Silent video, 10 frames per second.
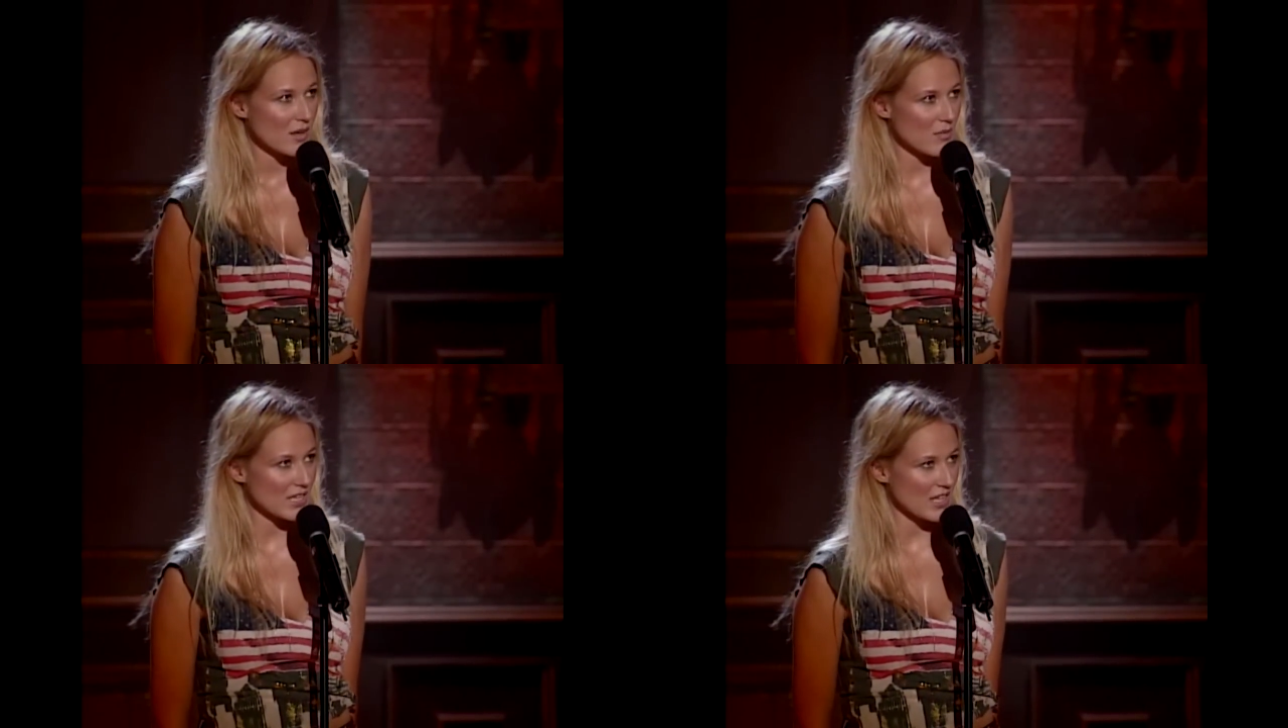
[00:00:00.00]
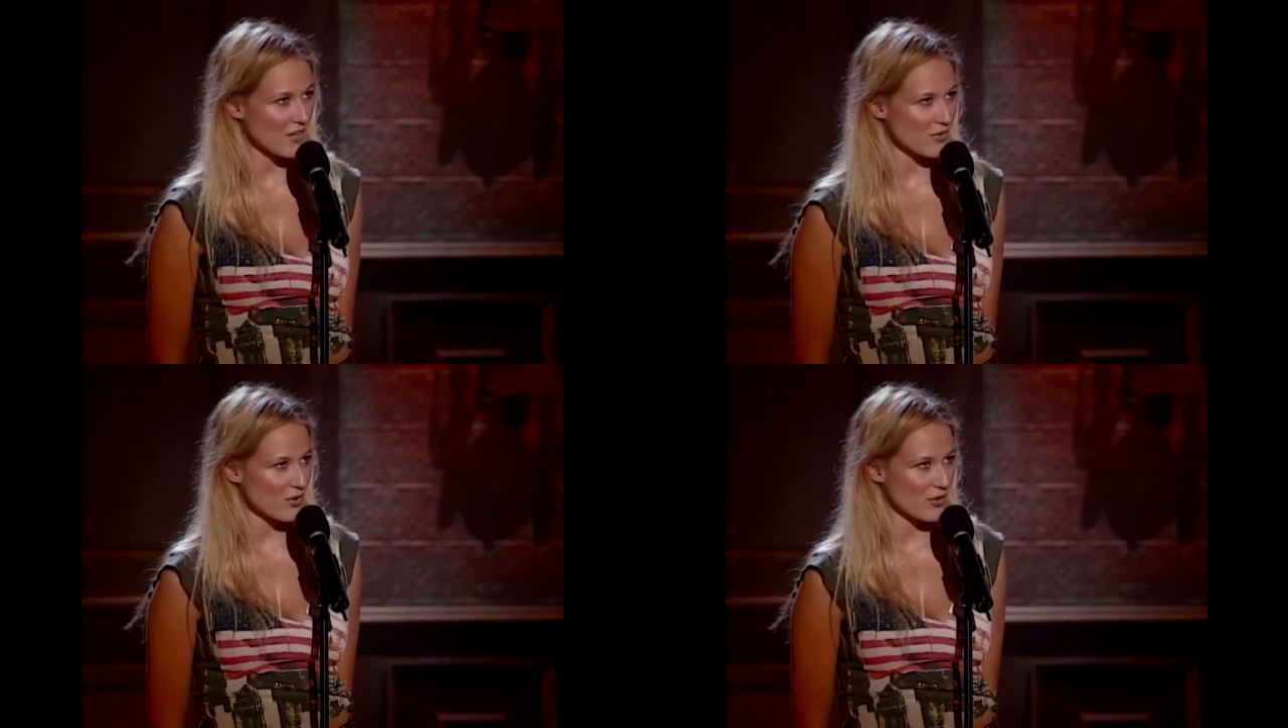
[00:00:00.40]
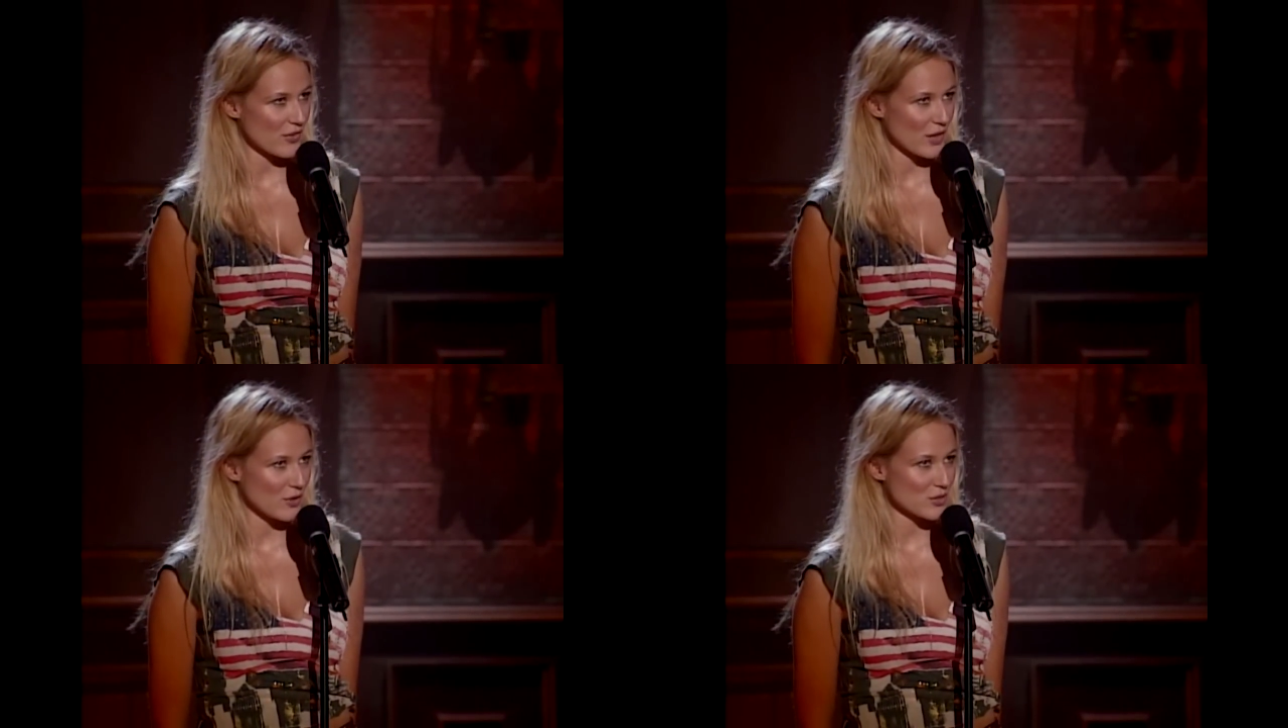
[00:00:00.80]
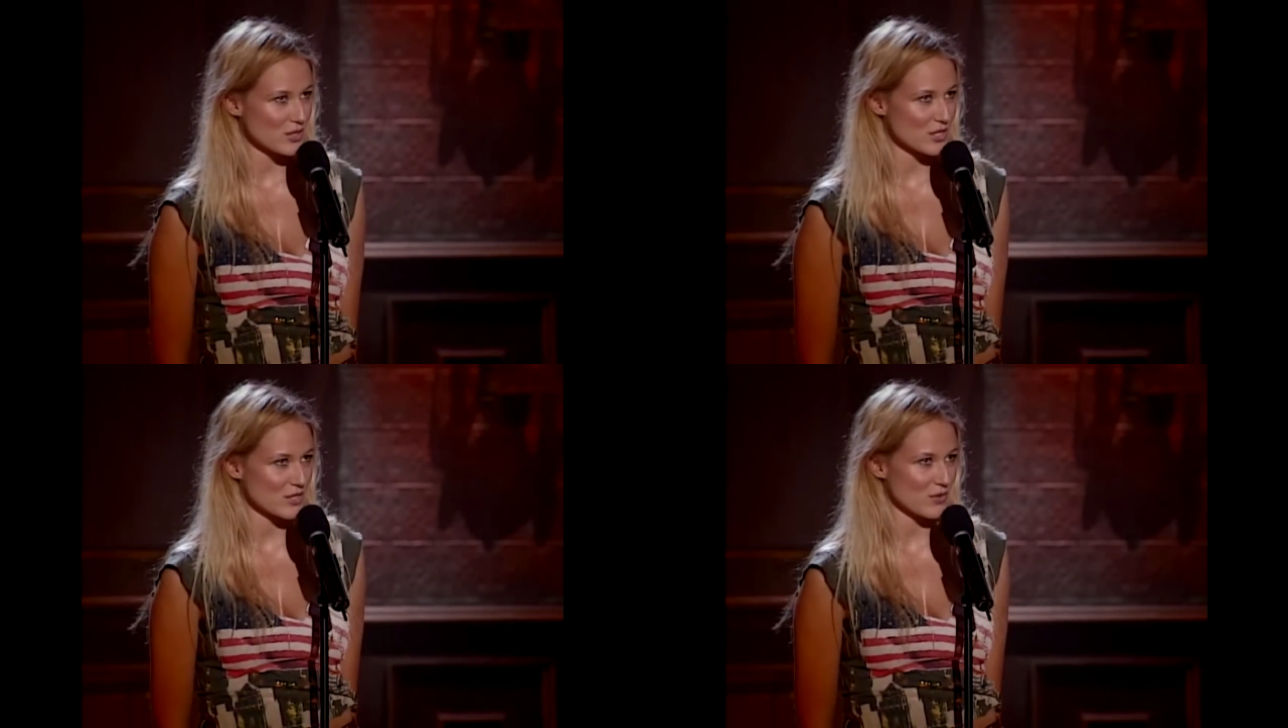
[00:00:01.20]
my lover in the
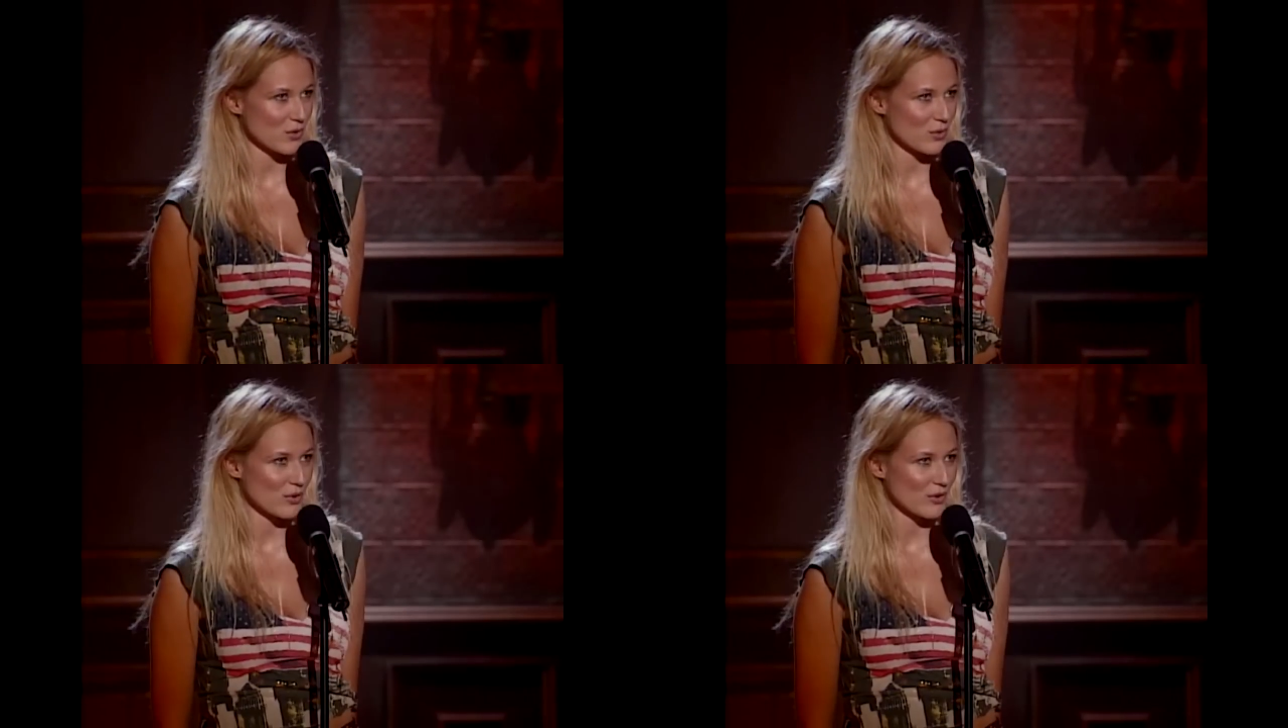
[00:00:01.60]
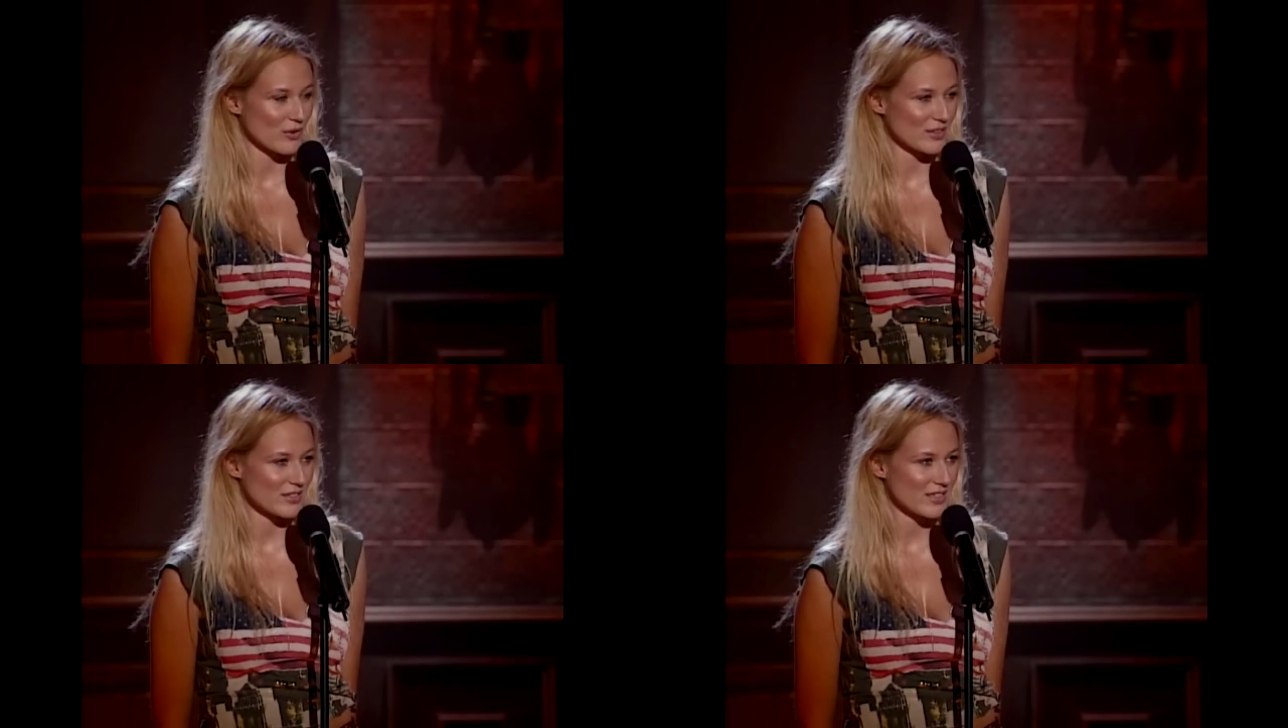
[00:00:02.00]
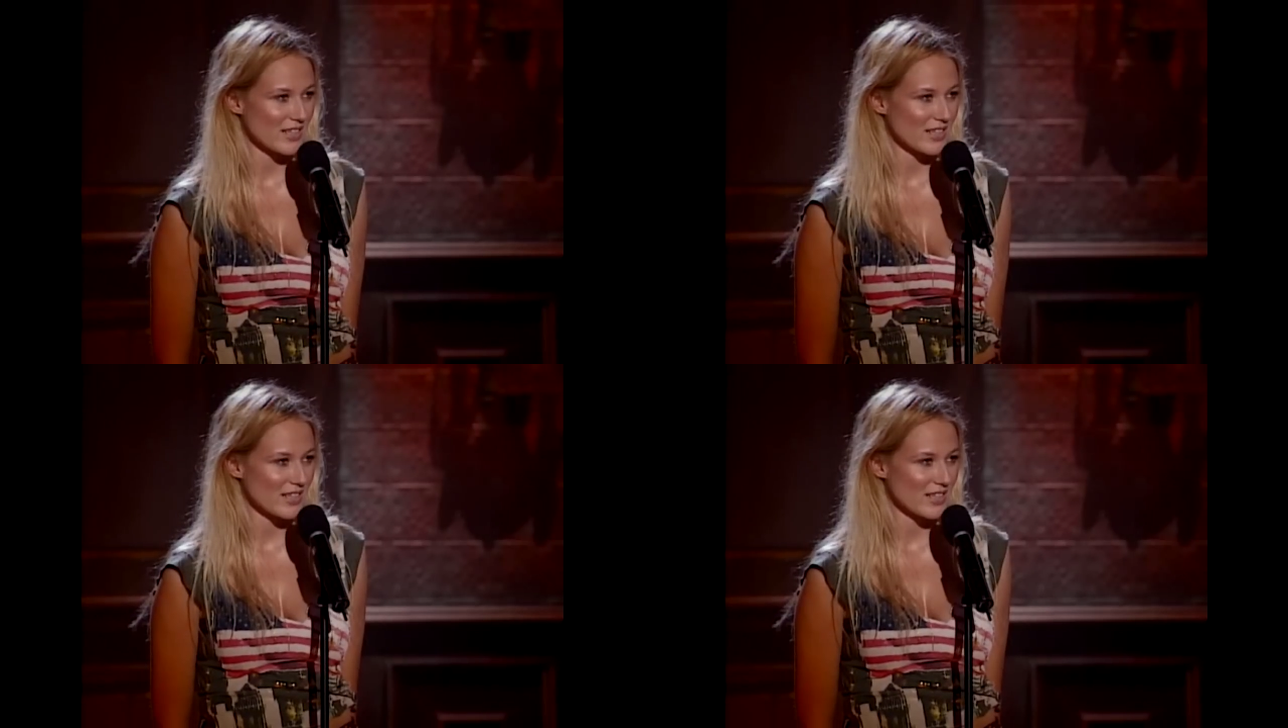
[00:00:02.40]
oceans of the world.